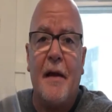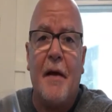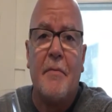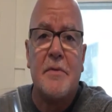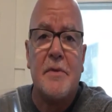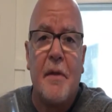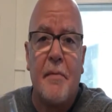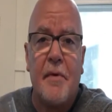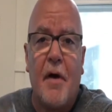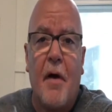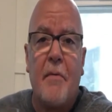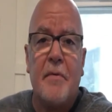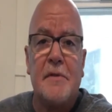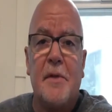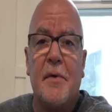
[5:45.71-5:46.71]
I was
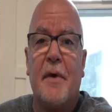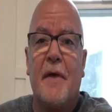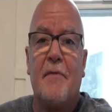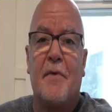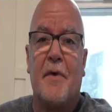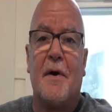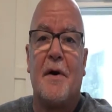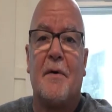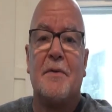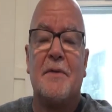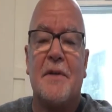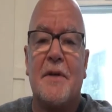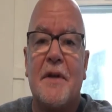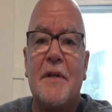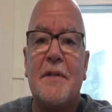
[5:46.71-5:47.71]
always looking for an
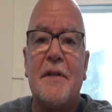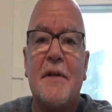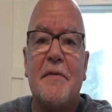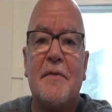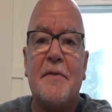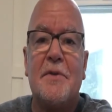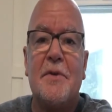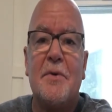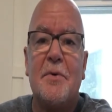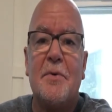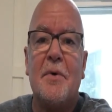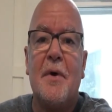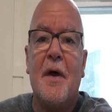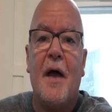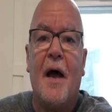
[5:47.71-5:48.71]
alternative
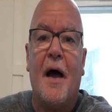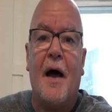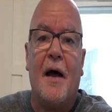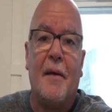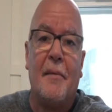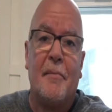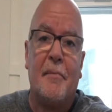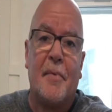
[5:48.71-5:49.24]
to um,